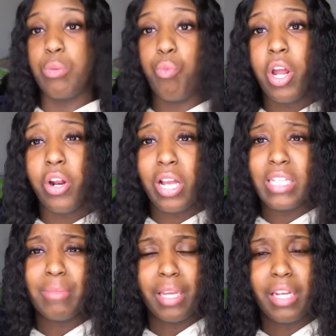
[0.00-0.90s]
water
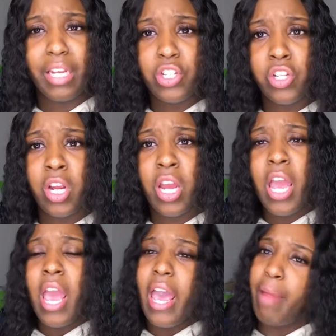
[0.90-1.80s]
and some conditioner,
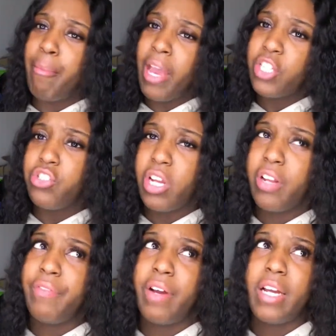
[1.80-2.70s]
and I'm actually trying
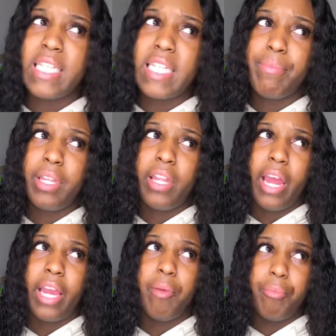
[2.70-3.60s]
to find something that
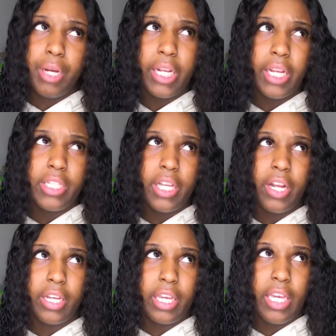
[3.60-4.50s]
I can put in this hair
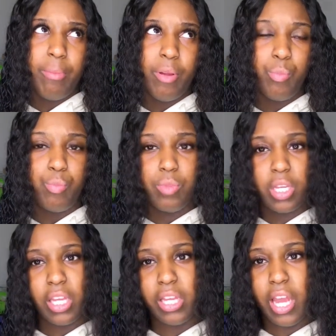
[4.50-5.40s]
to keep it
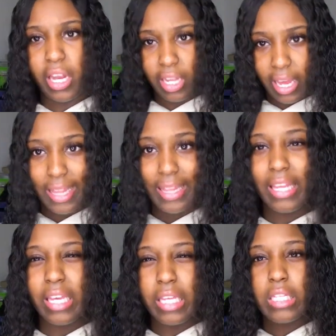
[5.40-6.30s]
looking kind of like
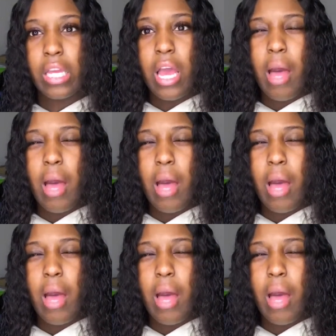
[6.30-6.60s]
this,